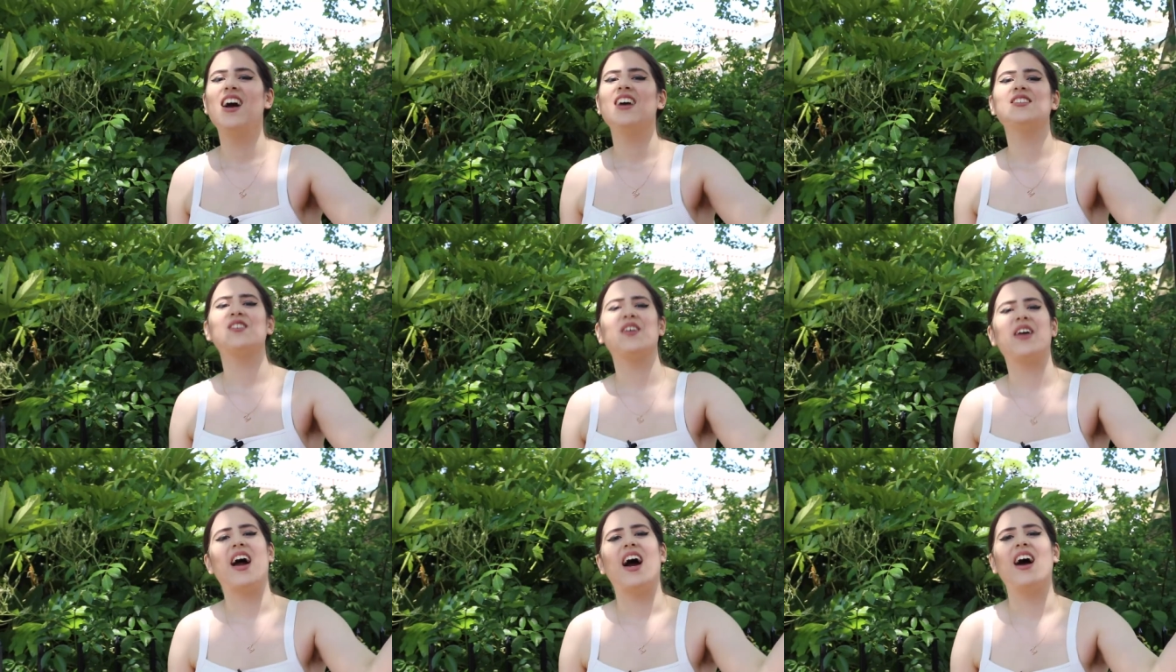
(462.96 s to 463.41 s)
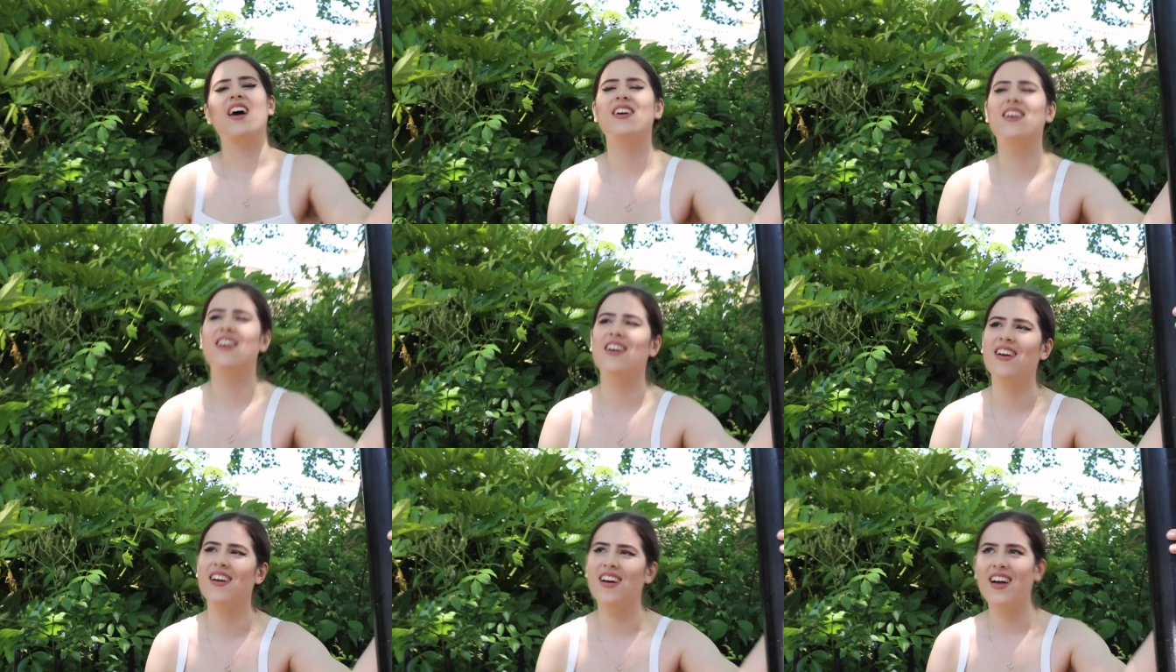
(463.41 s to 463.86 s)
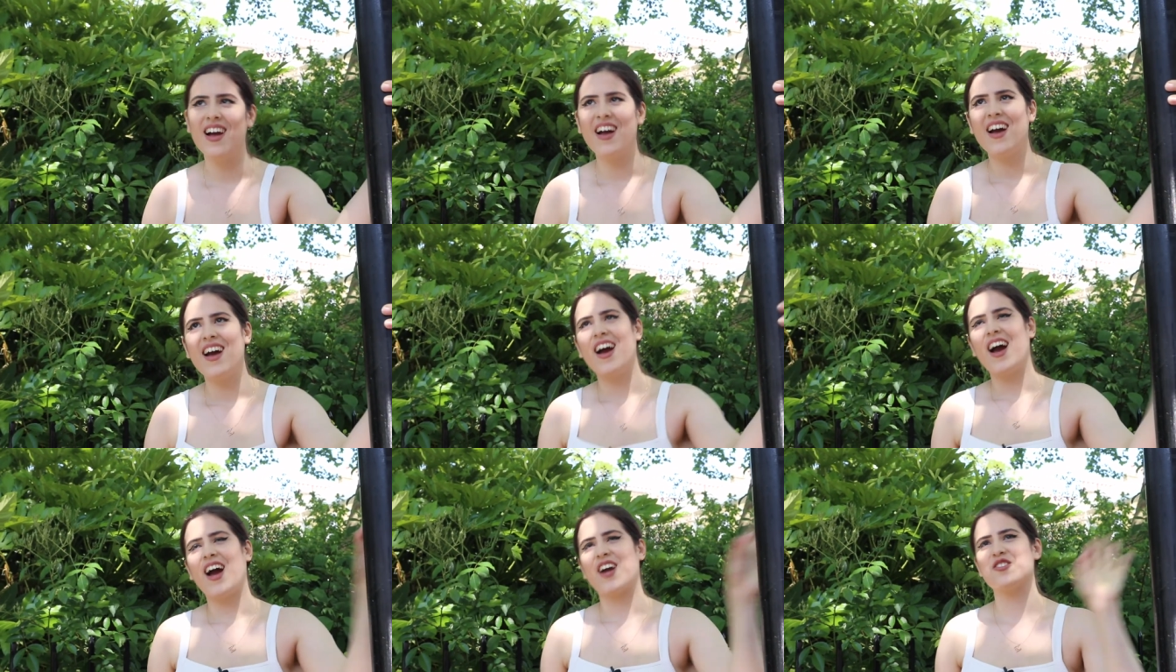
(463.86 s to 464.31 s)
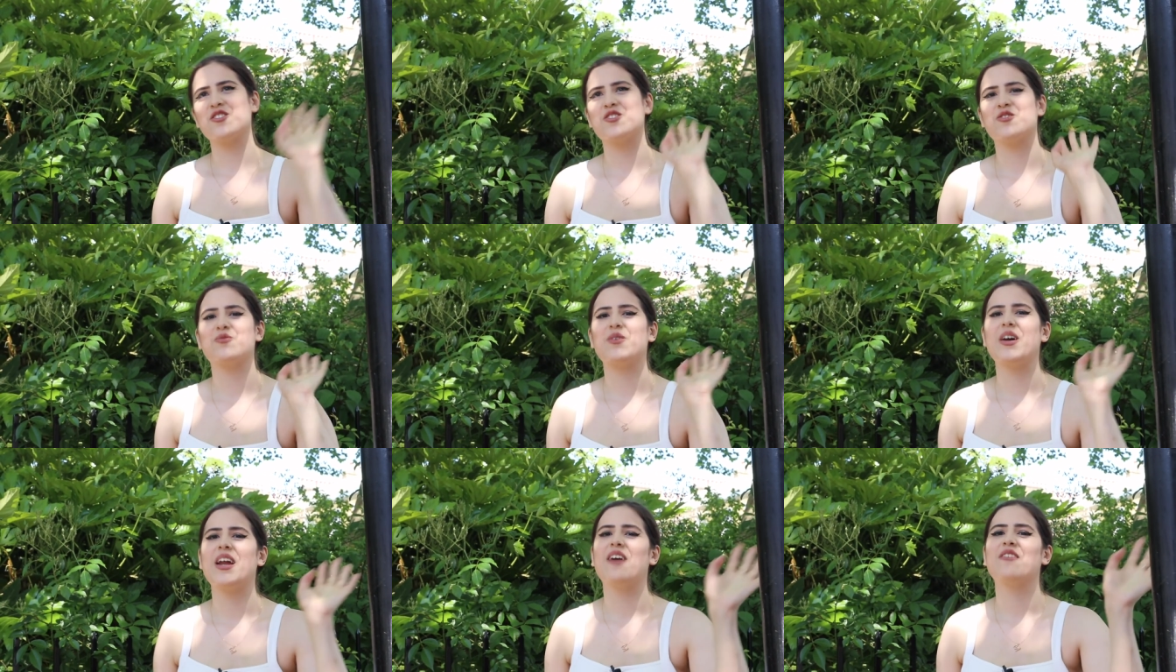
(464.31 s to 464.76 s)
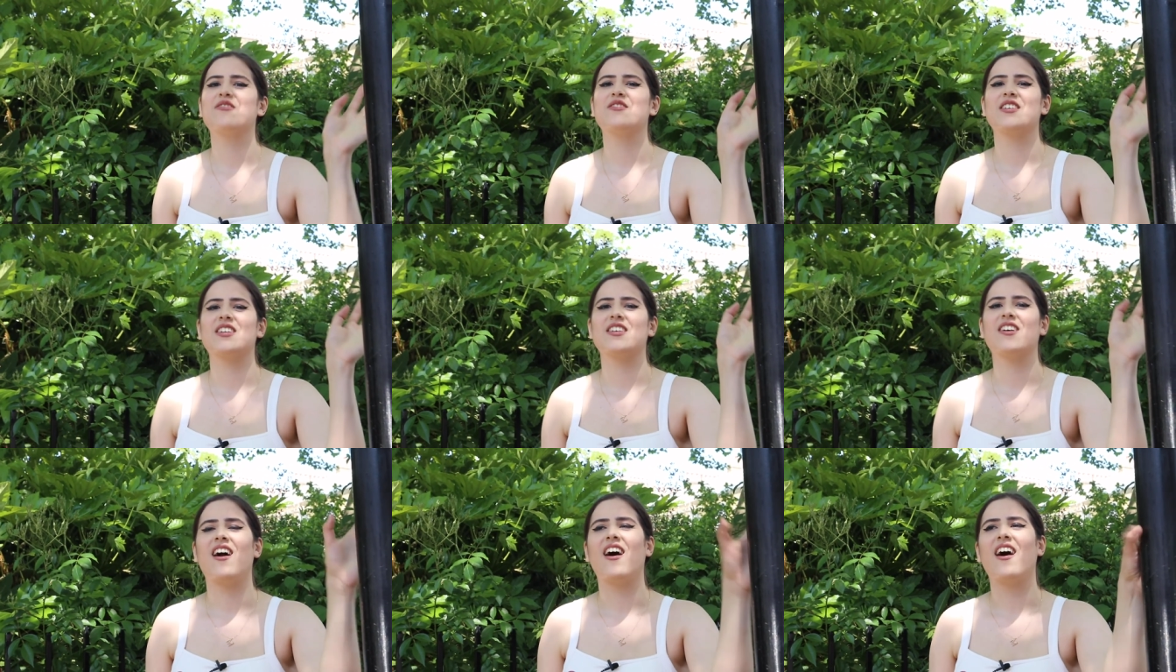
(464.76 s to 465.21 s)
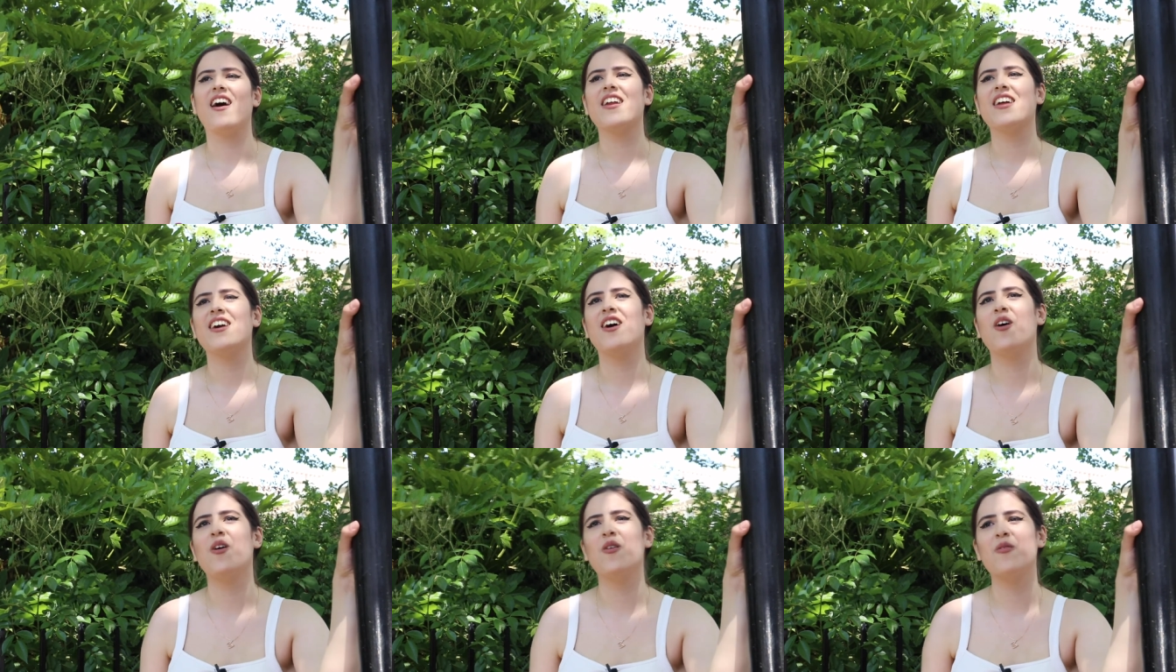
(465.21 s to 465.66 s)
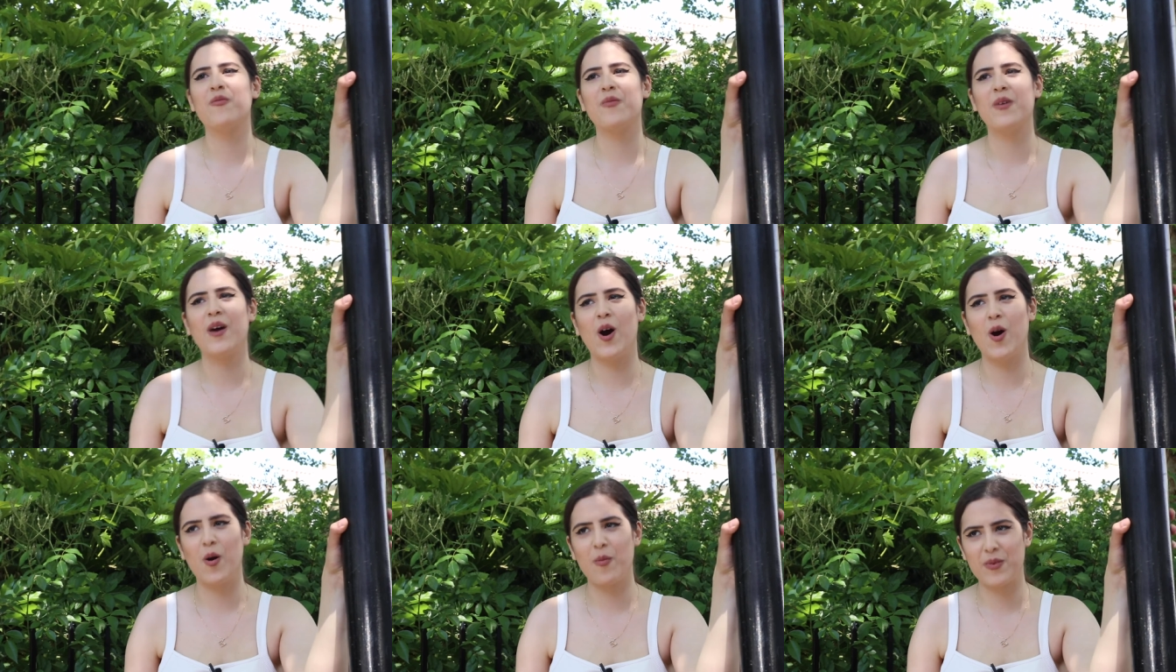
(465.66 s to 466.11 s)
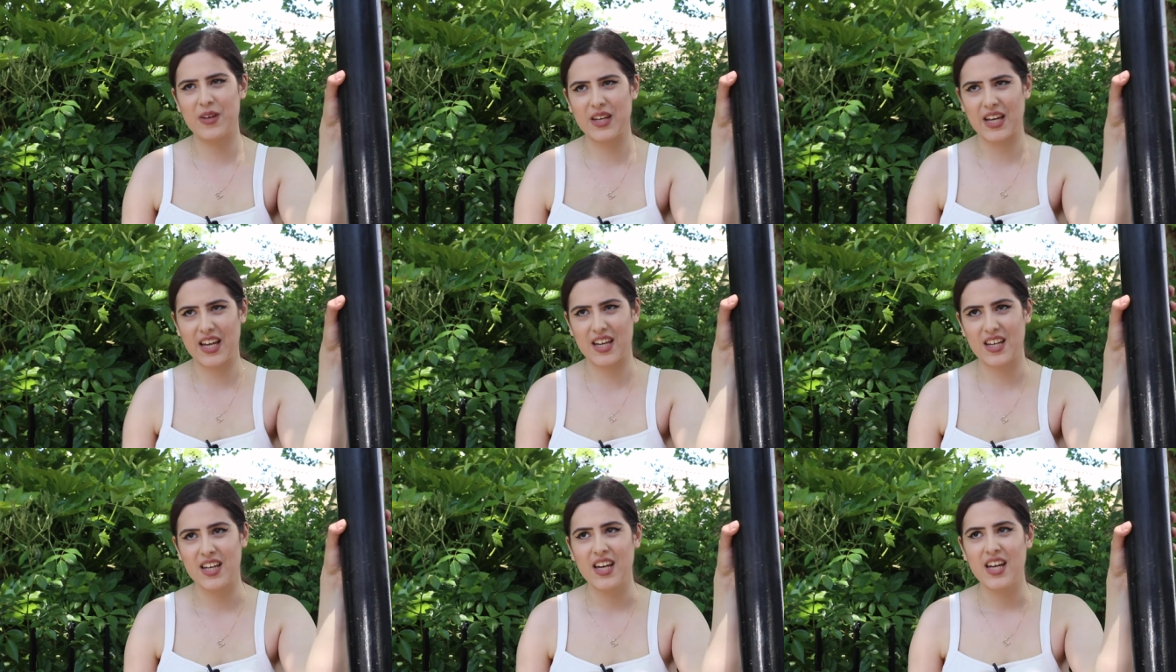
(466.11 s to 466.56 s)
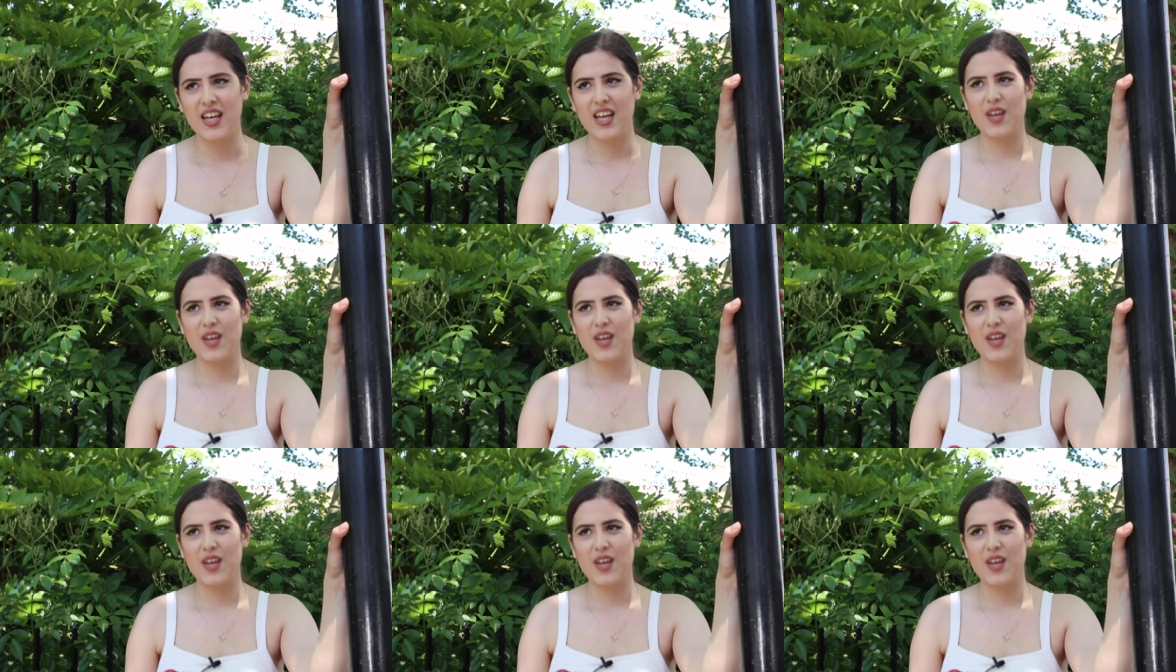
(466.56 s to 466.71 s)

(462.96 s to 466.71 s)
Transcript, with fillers: So yeah, I just ran after the car, hoping it